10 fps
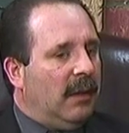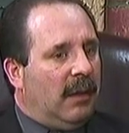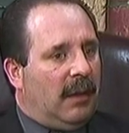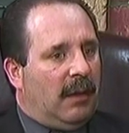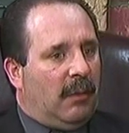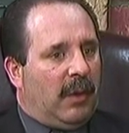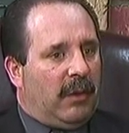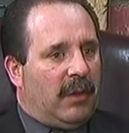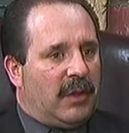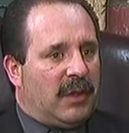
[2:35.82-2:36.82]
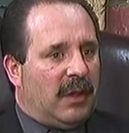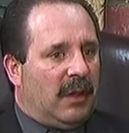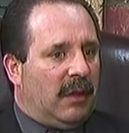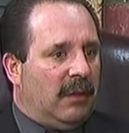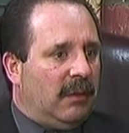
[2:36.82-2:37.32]
Whether it's
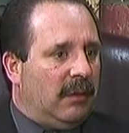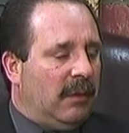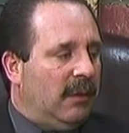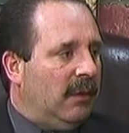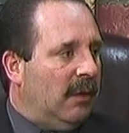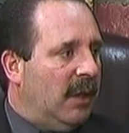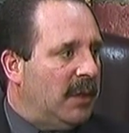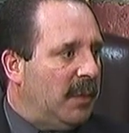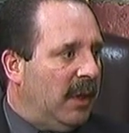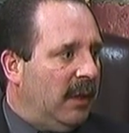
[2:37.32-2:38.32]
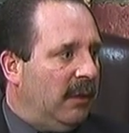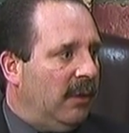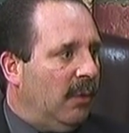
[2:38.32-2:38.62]
their husband,